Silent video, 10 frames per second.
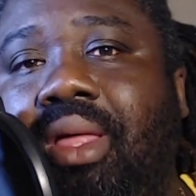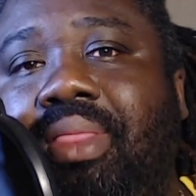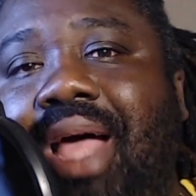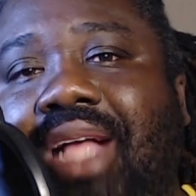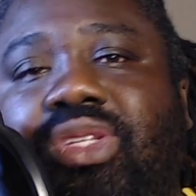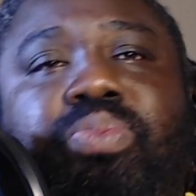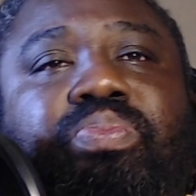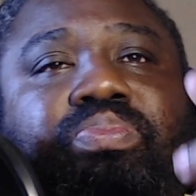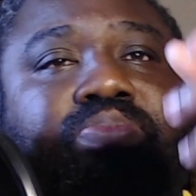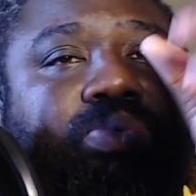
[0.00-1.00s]
that you
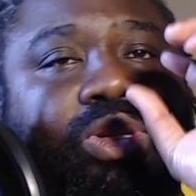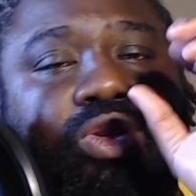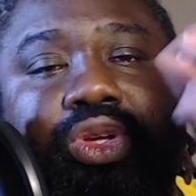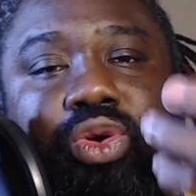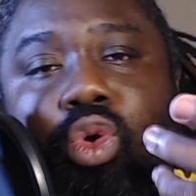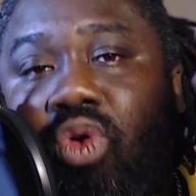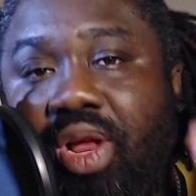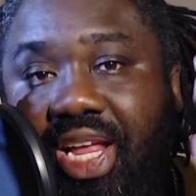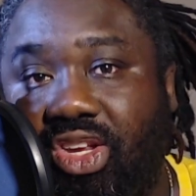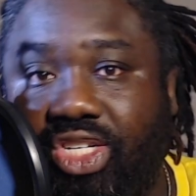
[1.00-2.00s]

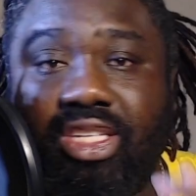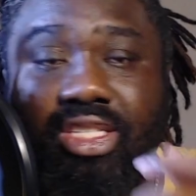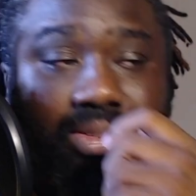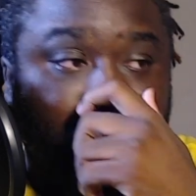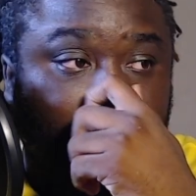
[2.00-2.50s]
orally ingest.